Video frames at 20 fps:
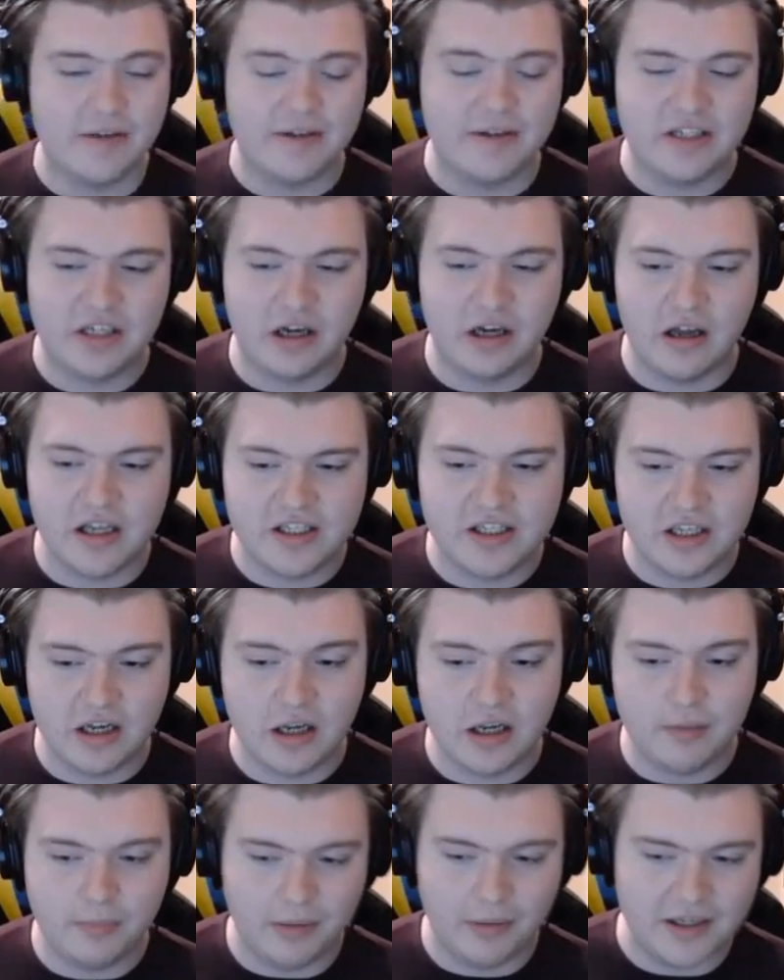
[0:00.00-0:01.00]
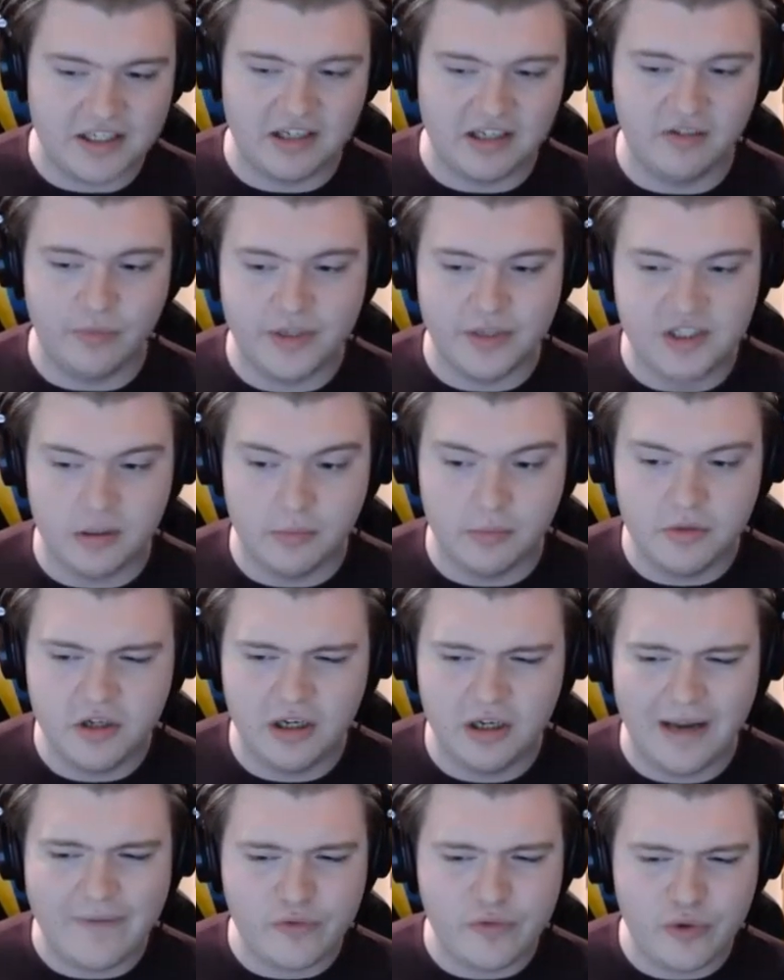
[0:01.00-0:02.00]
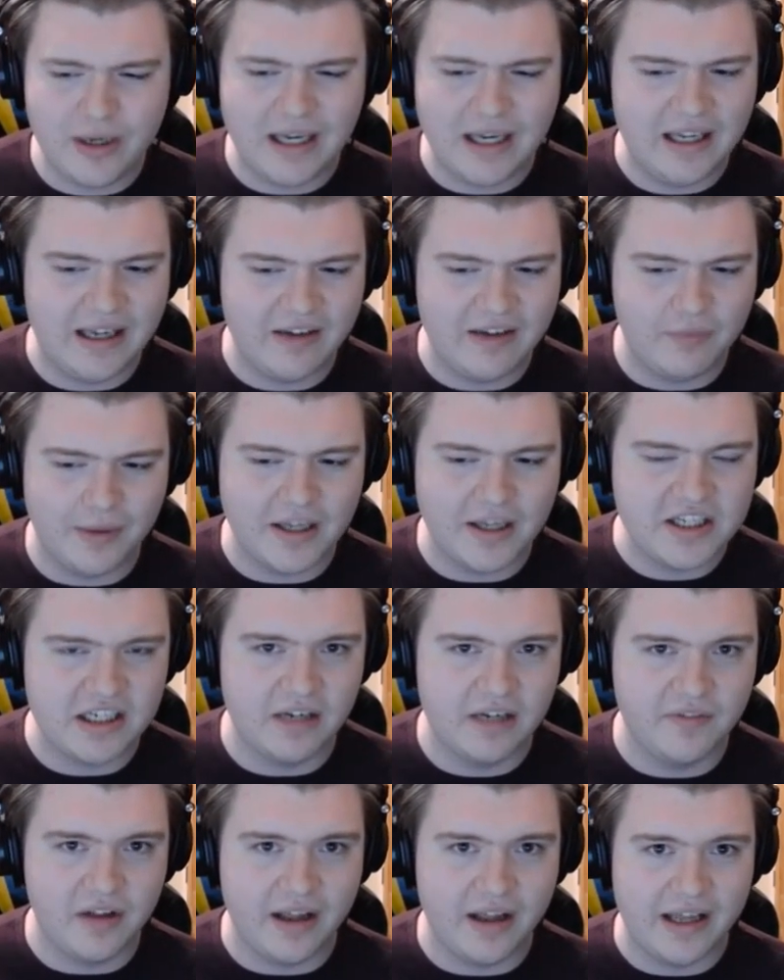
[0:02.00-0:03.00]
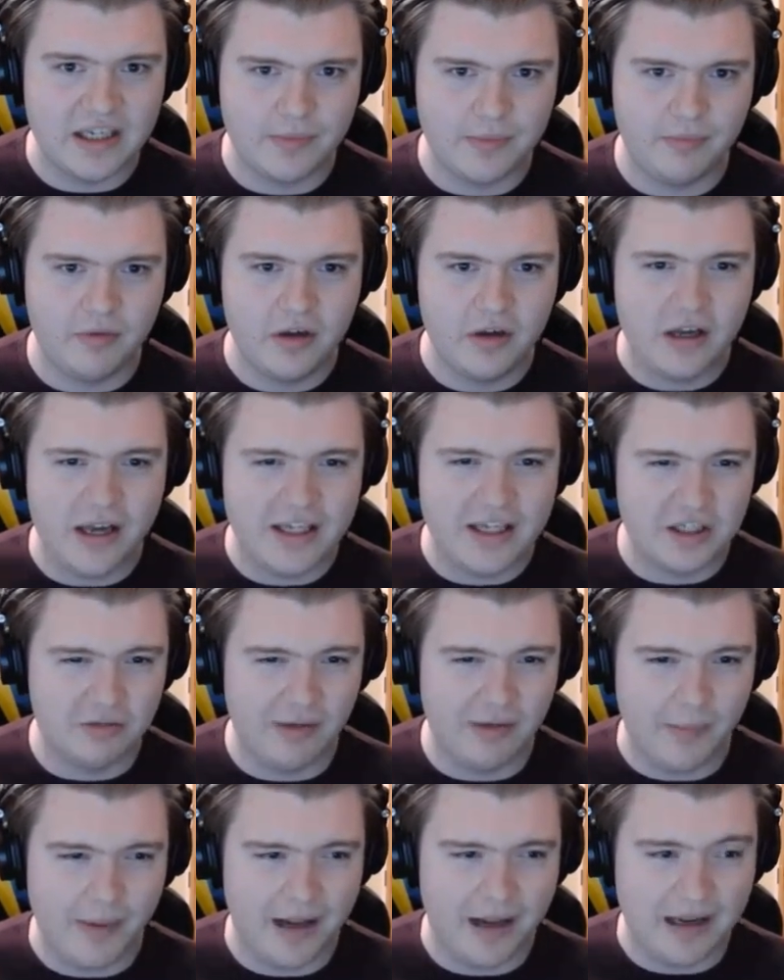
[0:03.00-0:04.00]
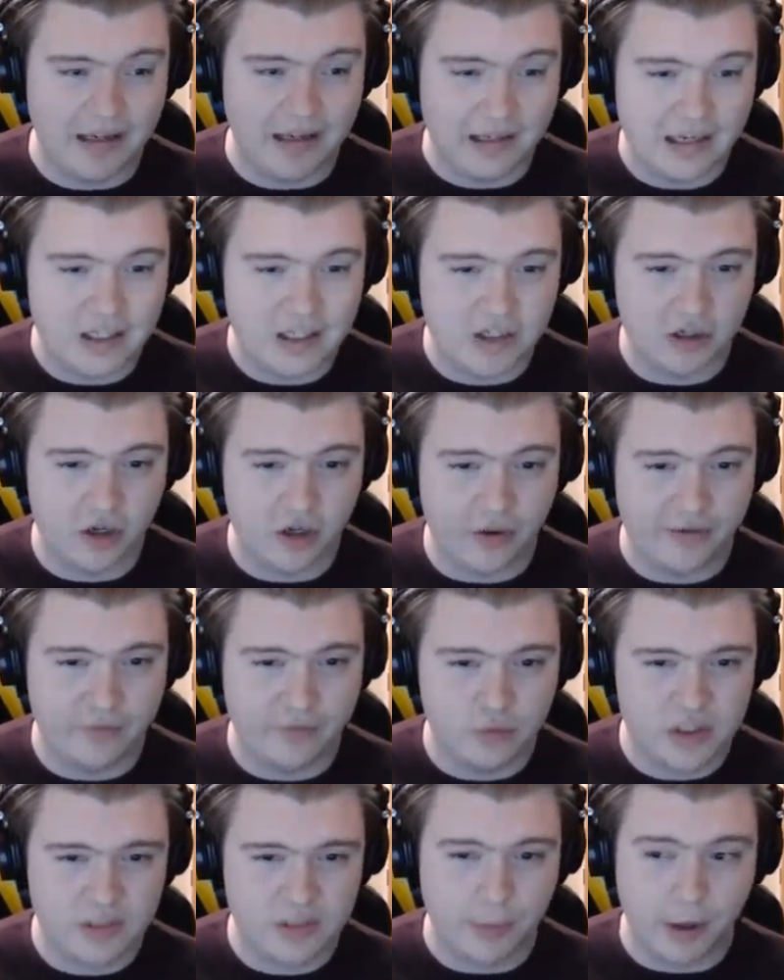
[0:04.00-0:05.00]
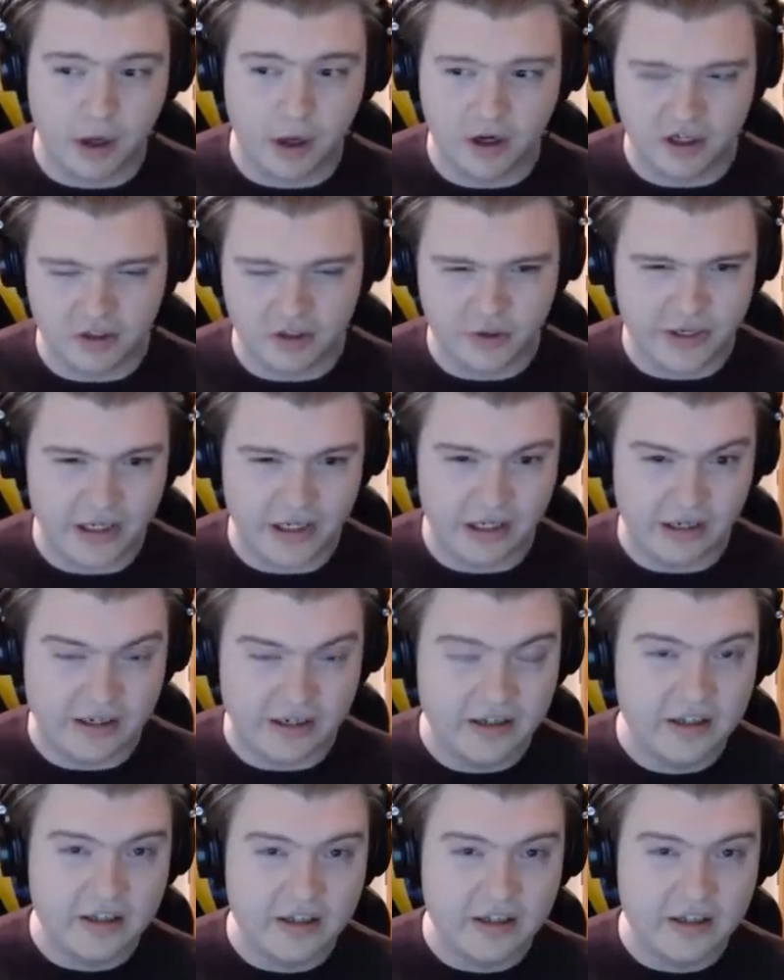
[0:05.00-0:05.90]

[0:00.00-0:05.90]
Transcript: caster, Blessing of Wisdom. You never really give Blessing of Light as a Ret Paladin unless you're going full spurg and you're healing.